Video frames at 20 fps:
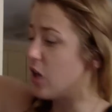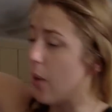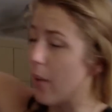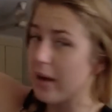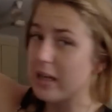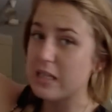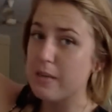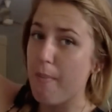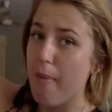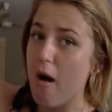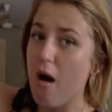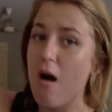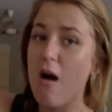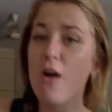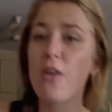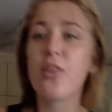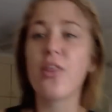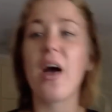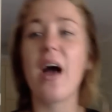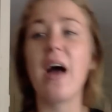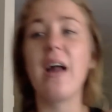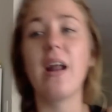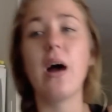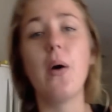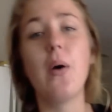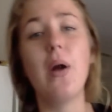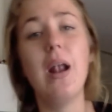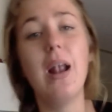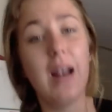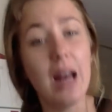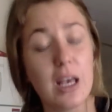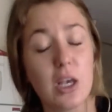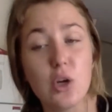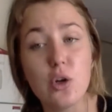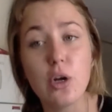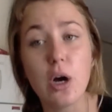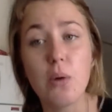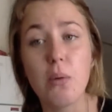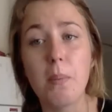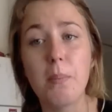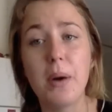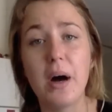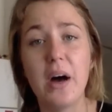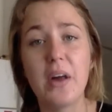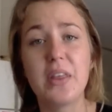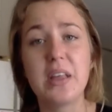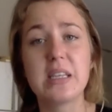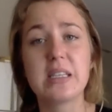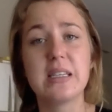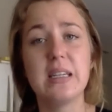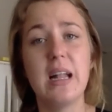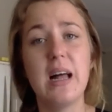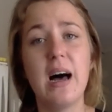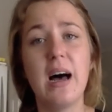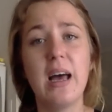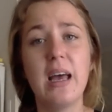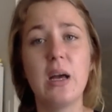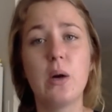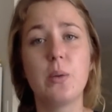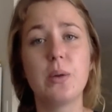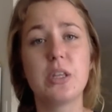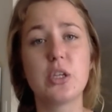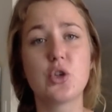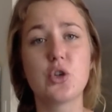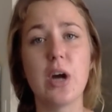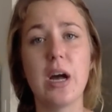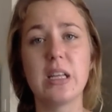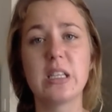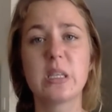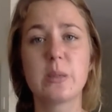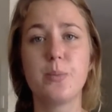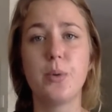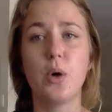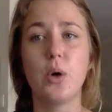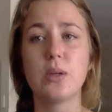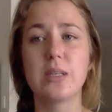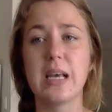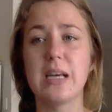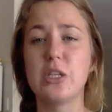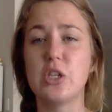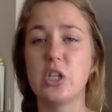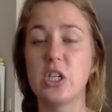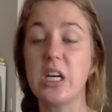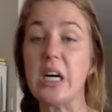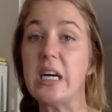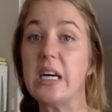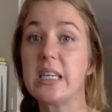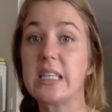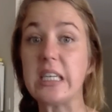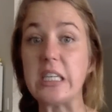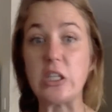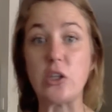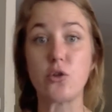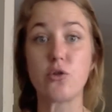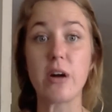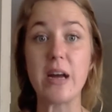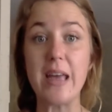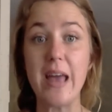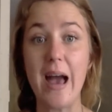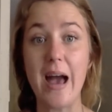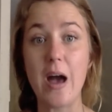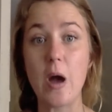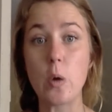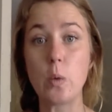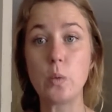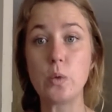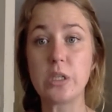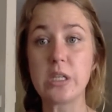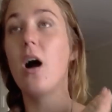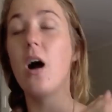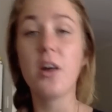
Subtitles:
going to Perth, and I will let you know what Perth is like with the transport, as you can't get Greyhound.